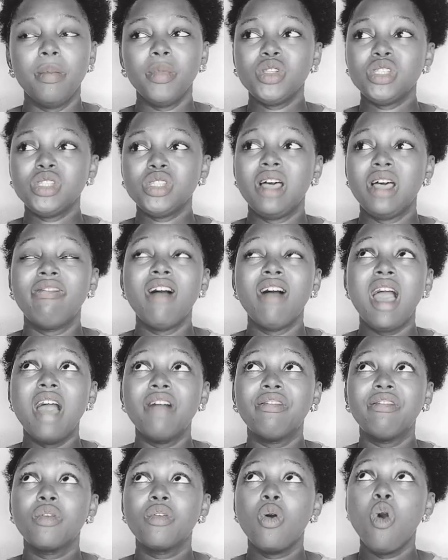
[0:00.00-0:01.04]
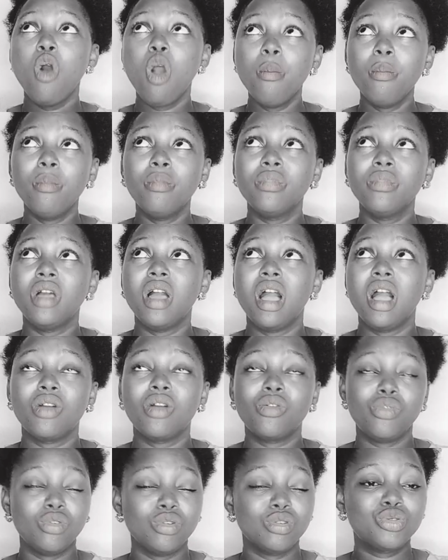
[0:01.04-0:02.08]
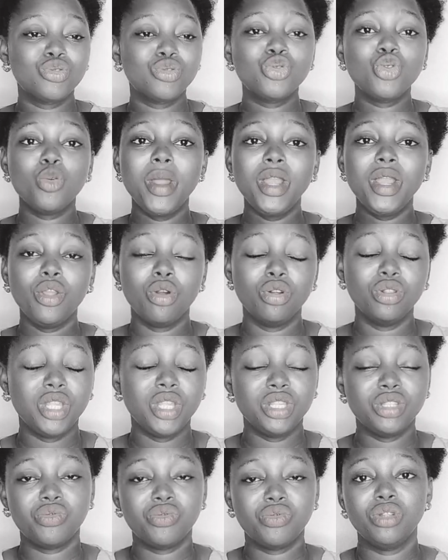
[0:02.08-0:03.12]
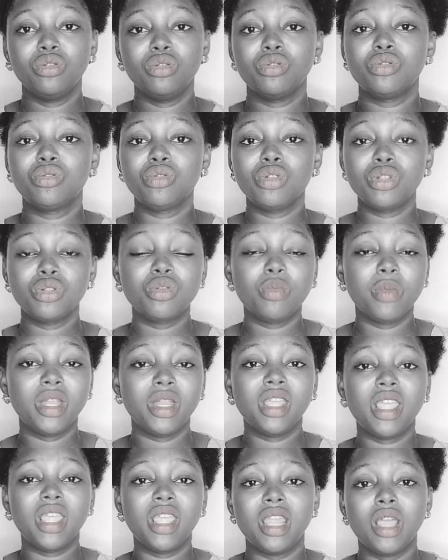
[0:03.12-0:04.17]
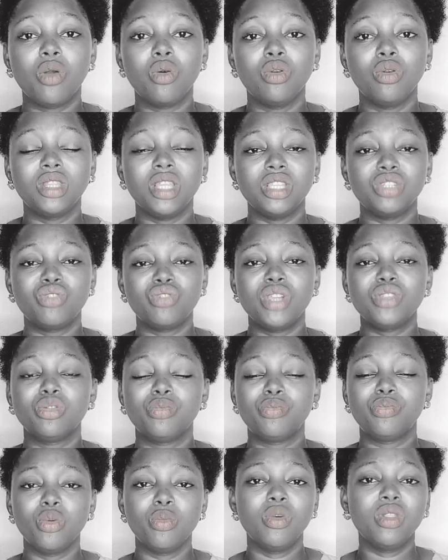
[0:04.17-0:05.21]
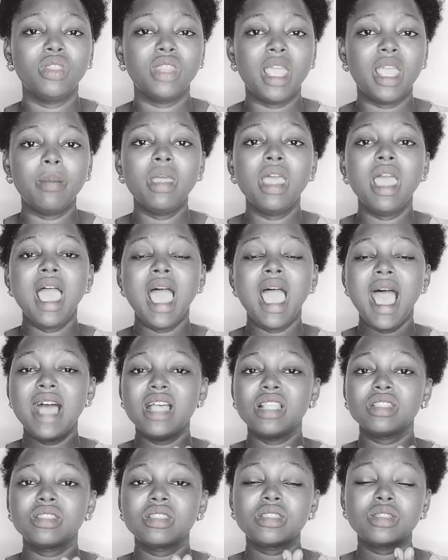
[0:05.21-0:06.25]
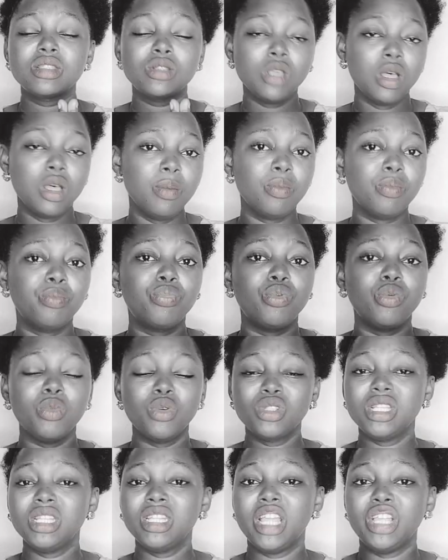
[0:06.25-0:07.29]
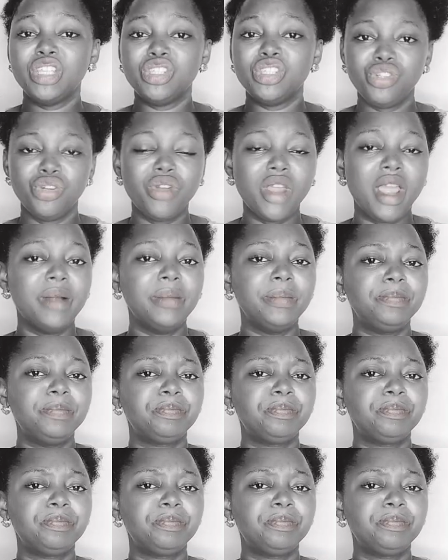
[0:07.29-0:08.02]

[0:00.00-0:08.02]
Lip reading: because I've come across so many content creators doing so many Ghana content, trying to promote them, and some promoting Nigeria.